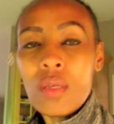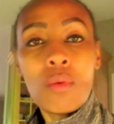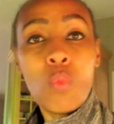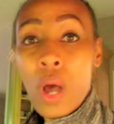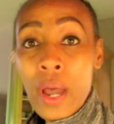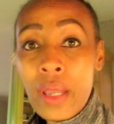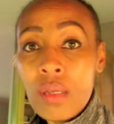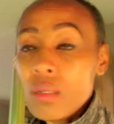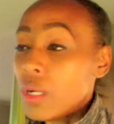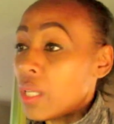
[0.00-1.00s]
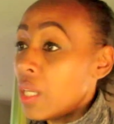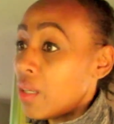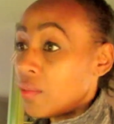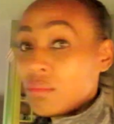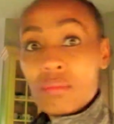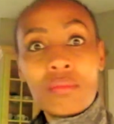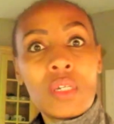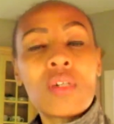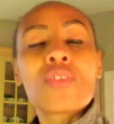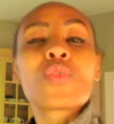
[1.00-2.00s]
Why? Again,
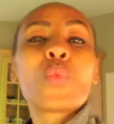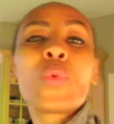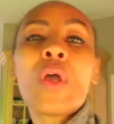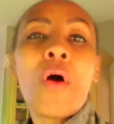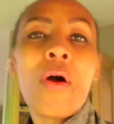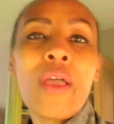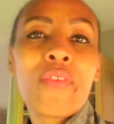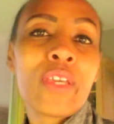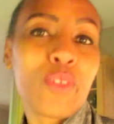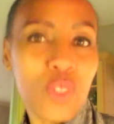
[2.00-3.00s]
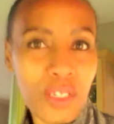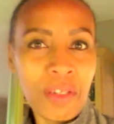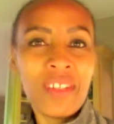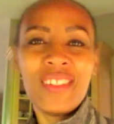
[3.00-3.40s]
because we all have energy.